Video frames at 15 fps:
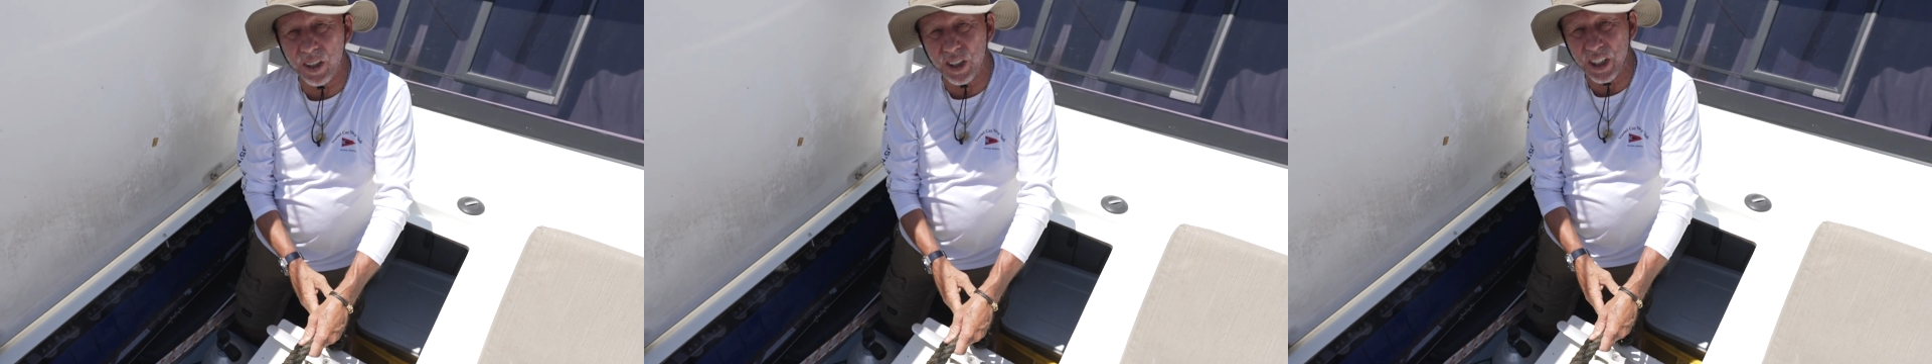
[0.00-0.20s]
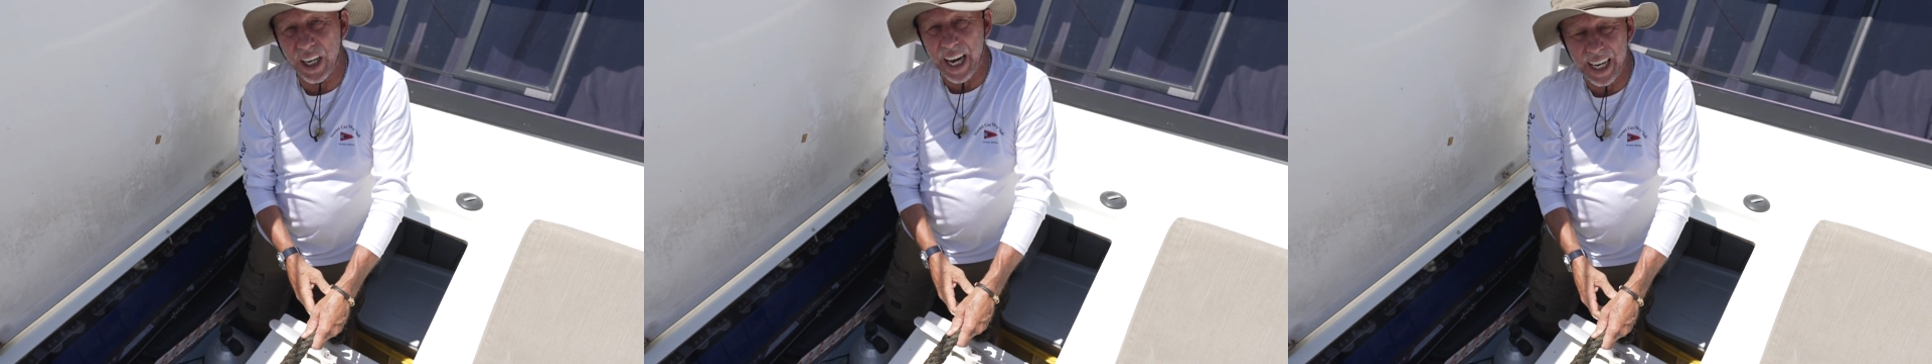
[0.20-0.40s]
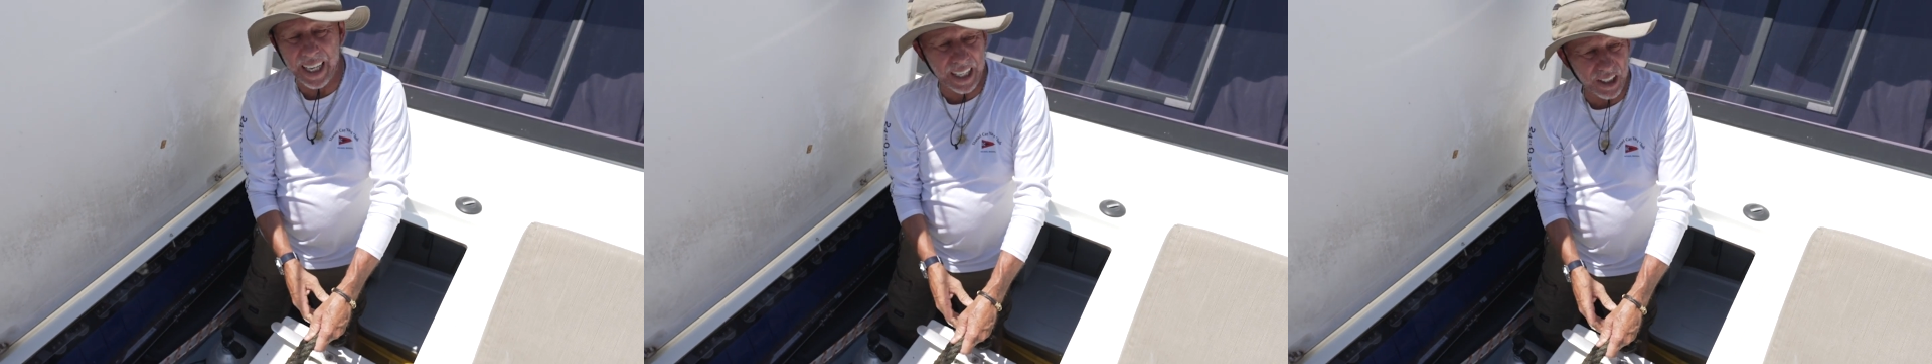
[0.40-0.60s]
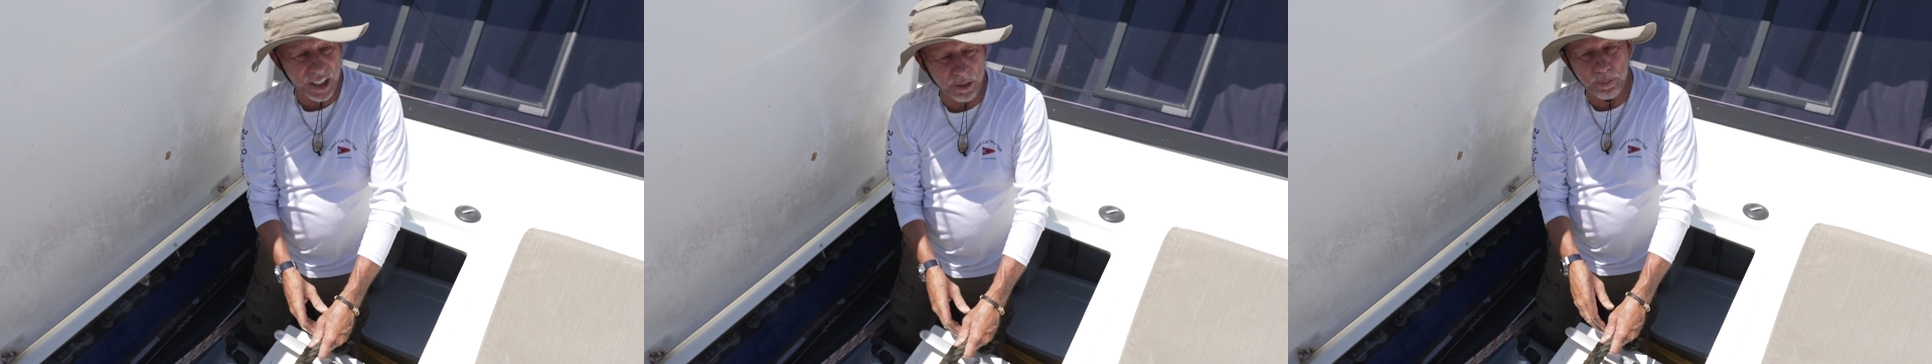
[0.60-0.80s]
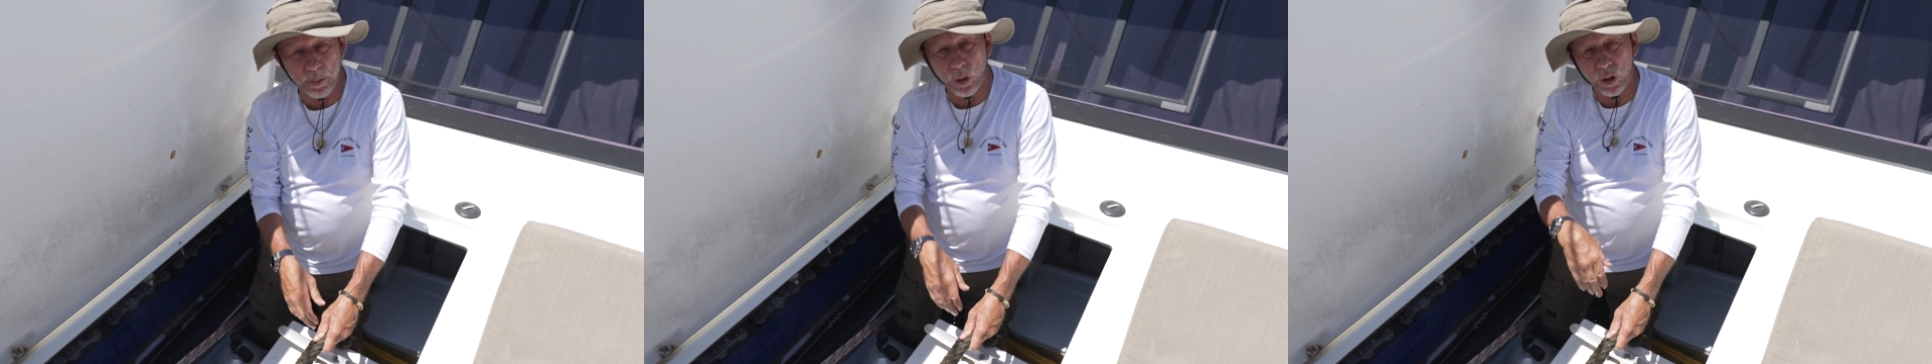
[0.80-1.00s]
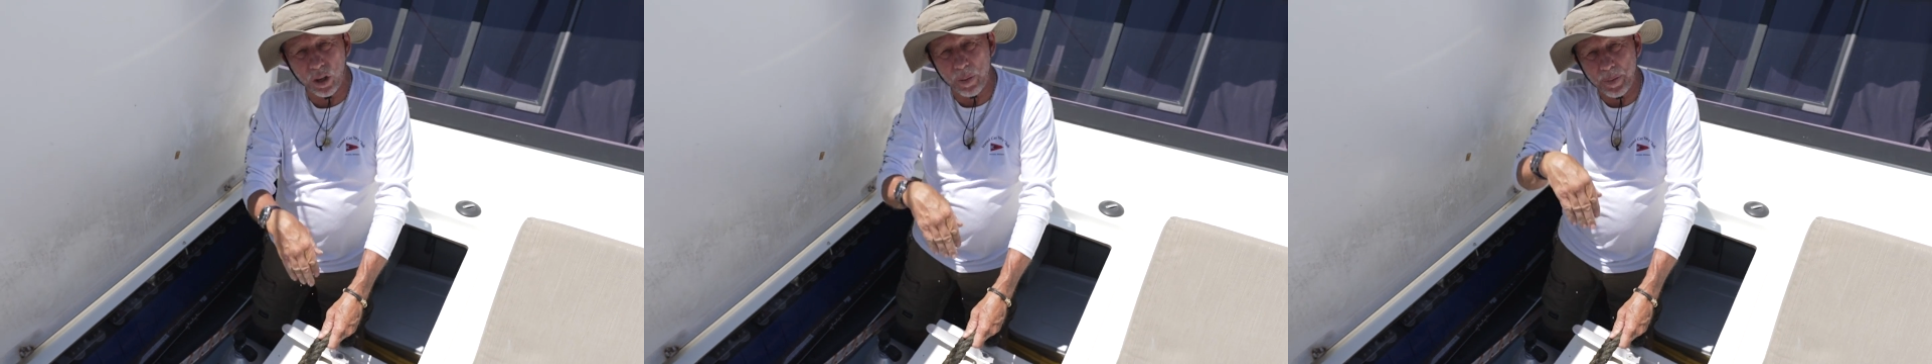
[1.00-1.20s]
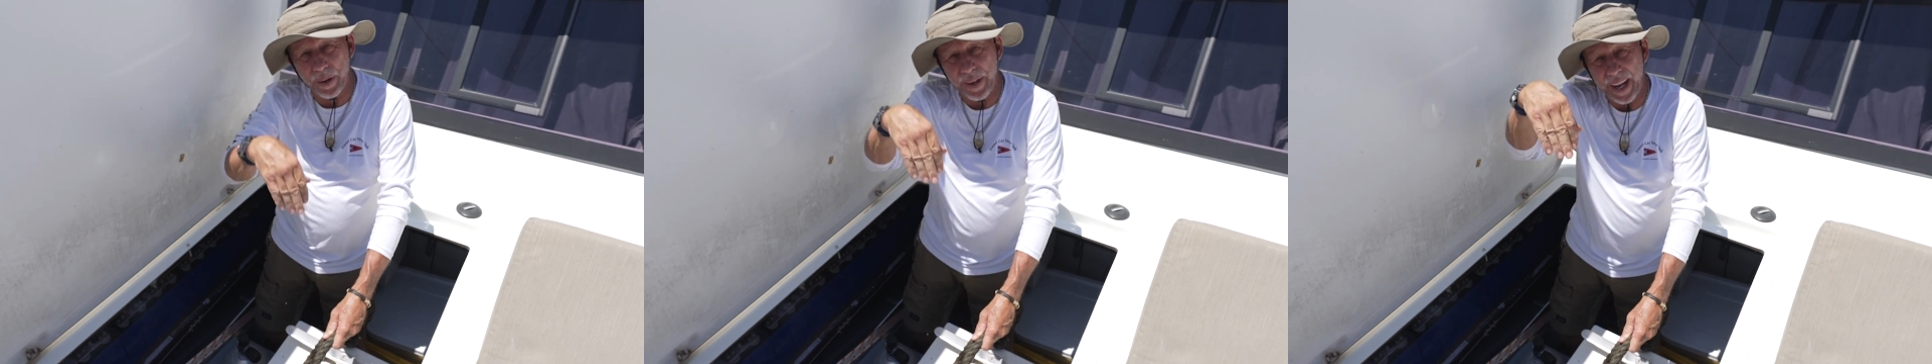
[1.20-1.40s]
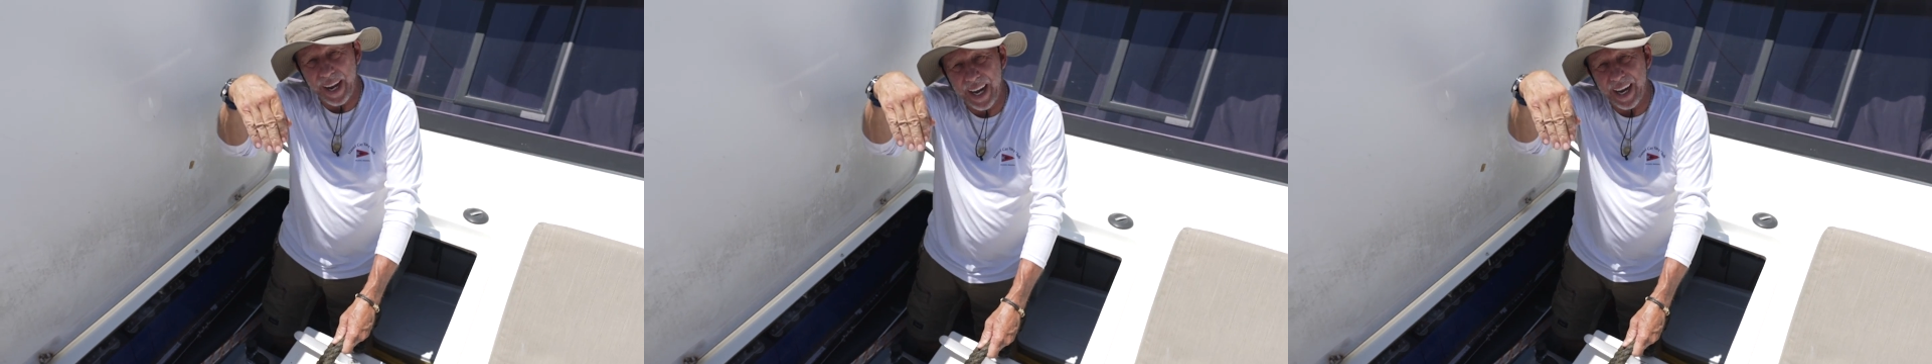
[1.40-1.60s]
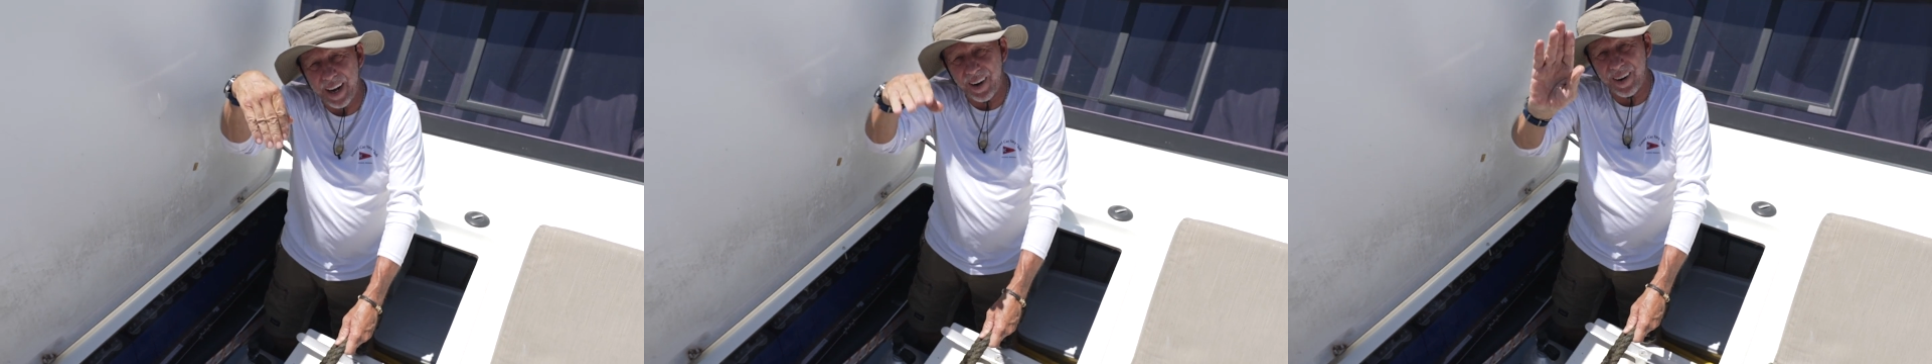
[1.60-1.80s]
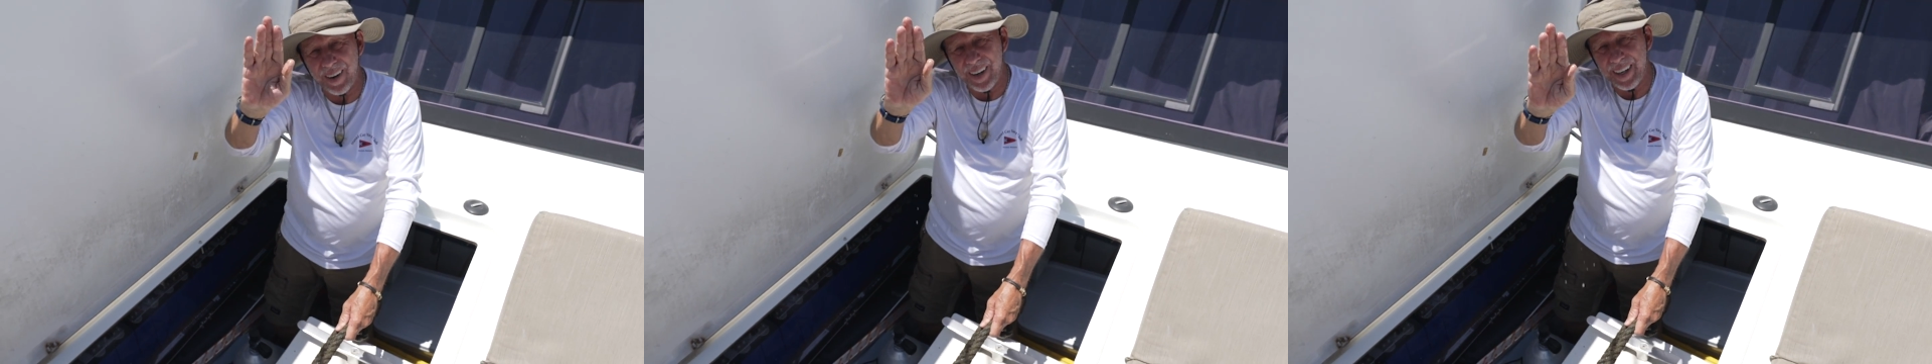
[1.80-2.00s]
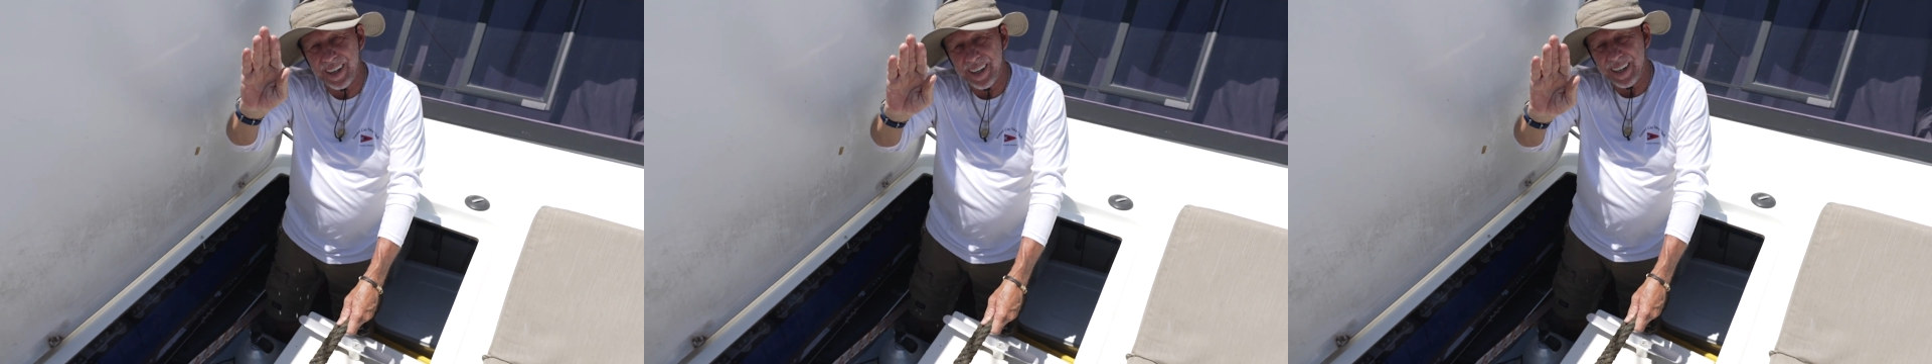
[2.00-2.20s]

shank isn't pulled up on the air.